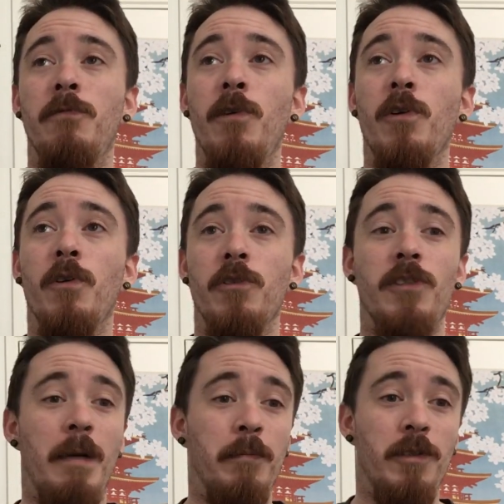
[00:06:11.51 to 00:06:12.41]
foot got
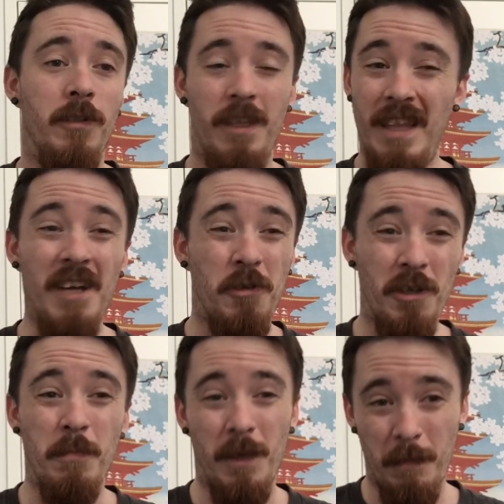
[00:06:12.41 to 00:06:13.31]
stamped on and that should
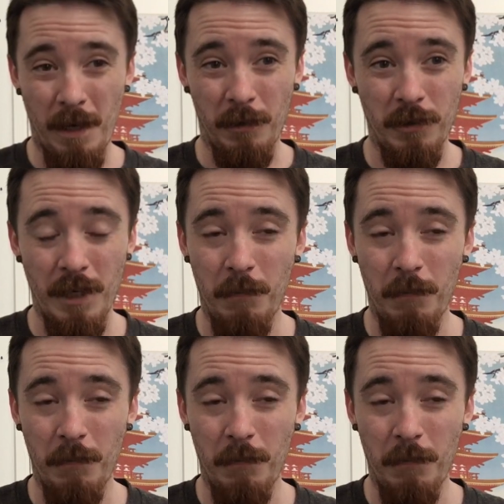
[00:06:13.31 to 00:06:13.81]
have been a penalty.